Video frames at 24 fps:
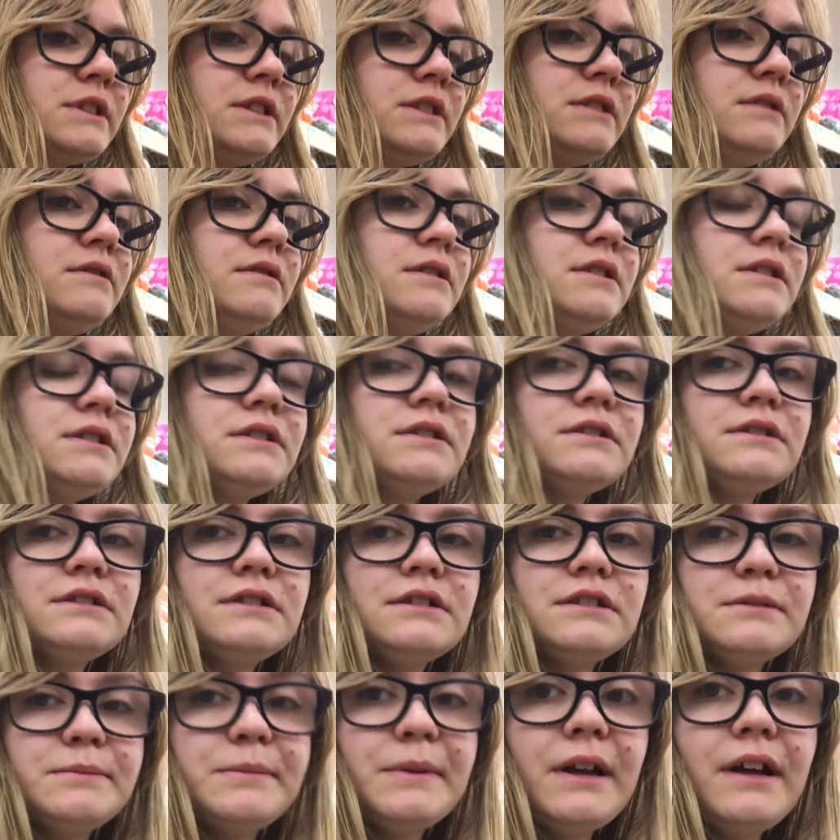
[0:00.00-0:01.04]
I don't think there
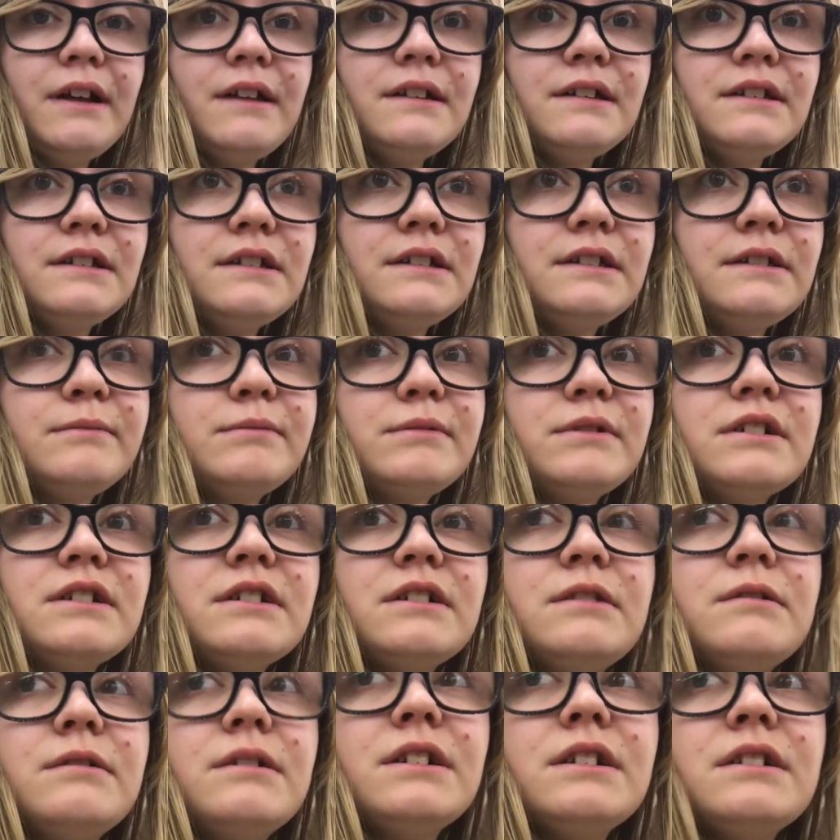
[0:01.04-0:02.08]
is, but I'll keep
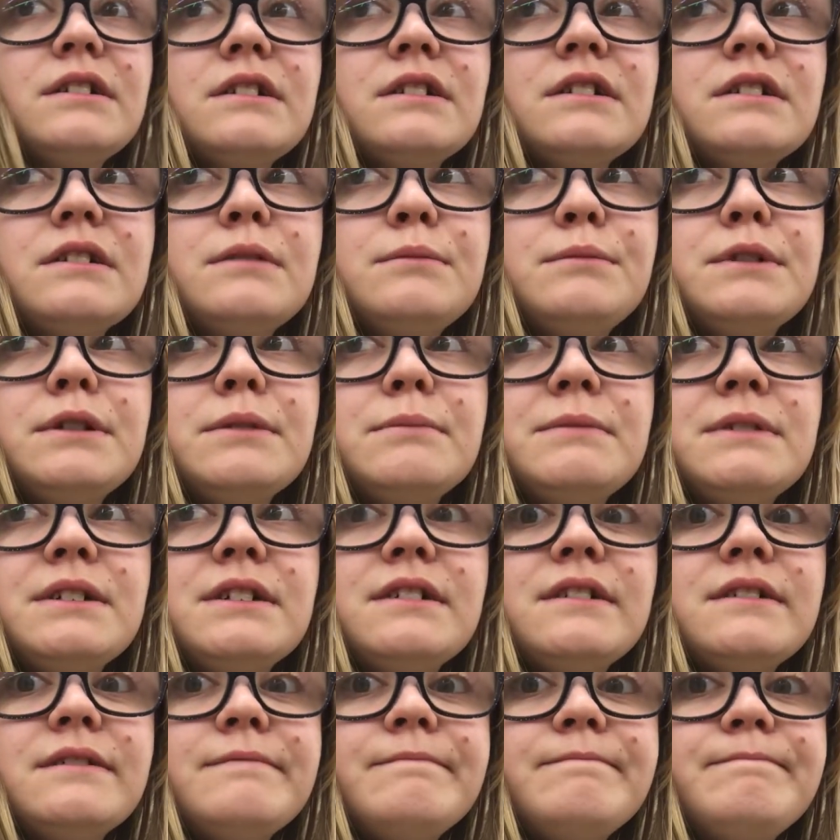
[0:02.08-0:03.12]
looking around. I'll keep you
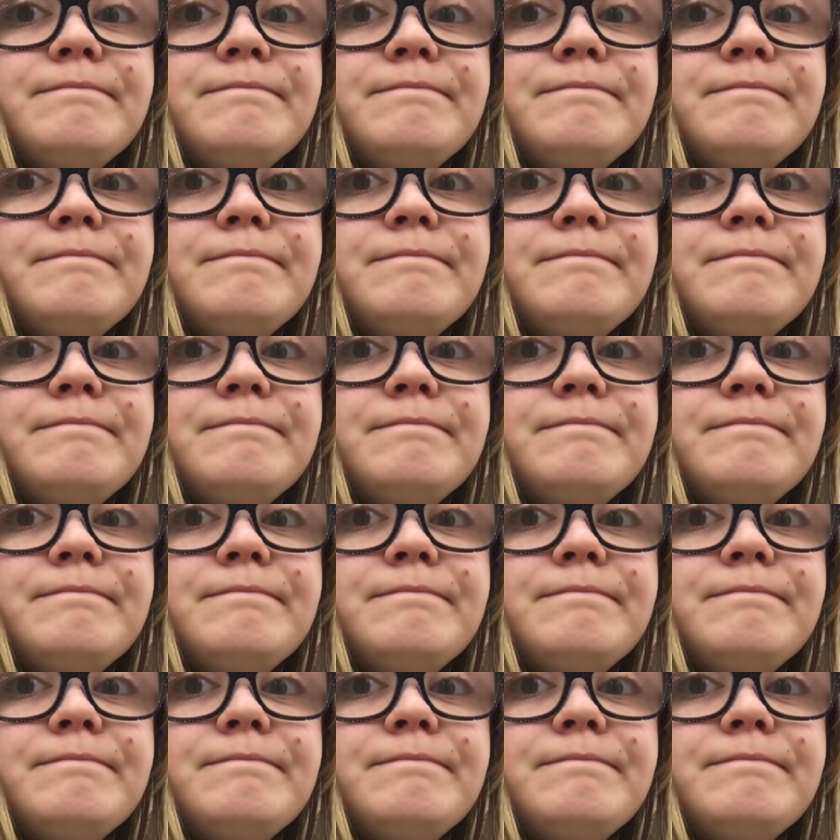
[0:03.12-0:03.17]
updated.